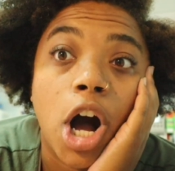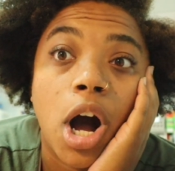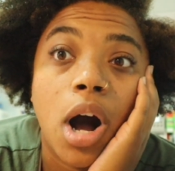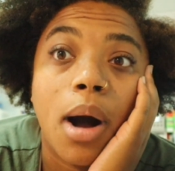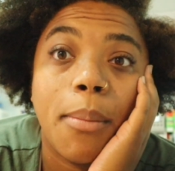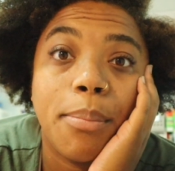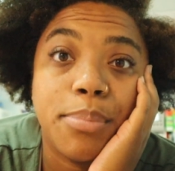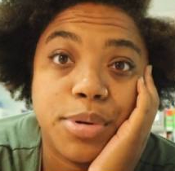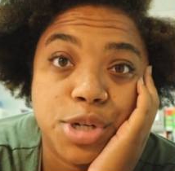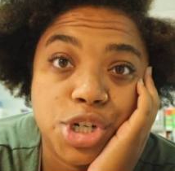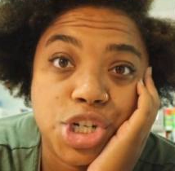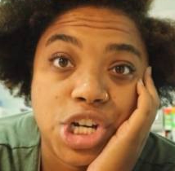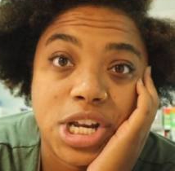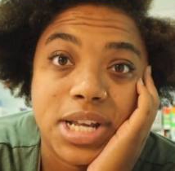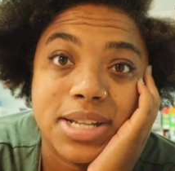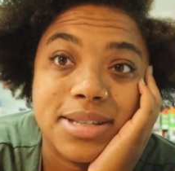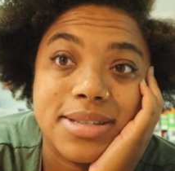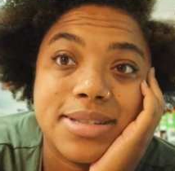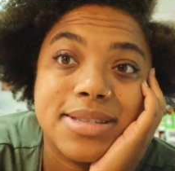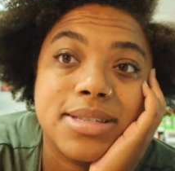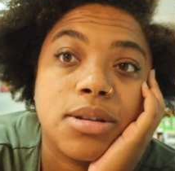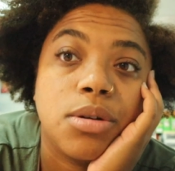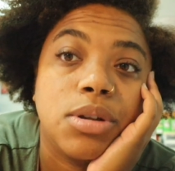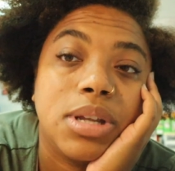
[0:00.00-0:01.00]

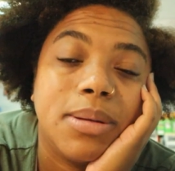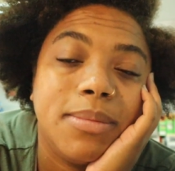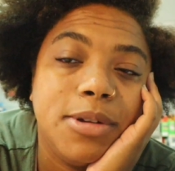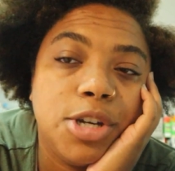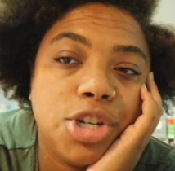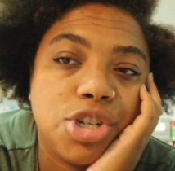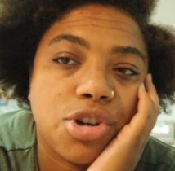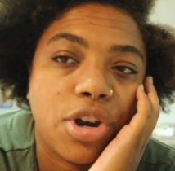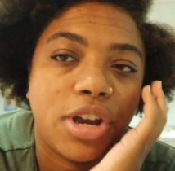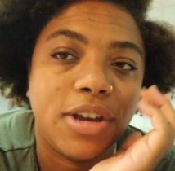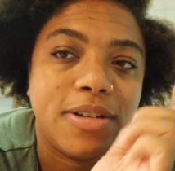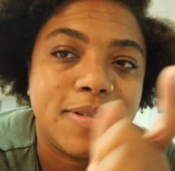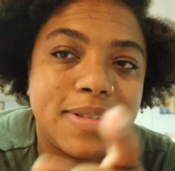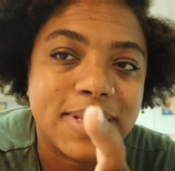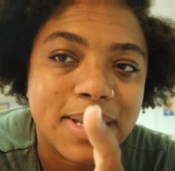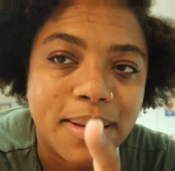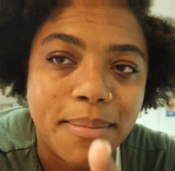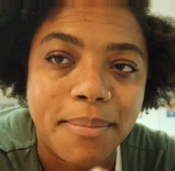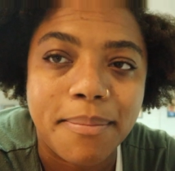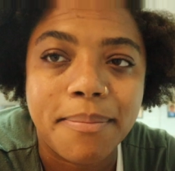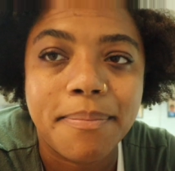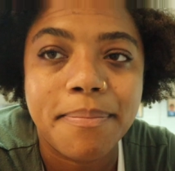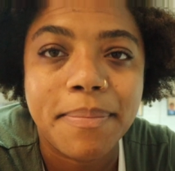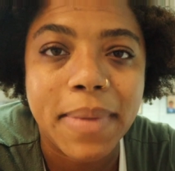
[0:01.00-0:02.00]
options. So let me show you
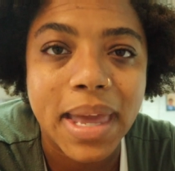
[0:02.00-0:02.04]
some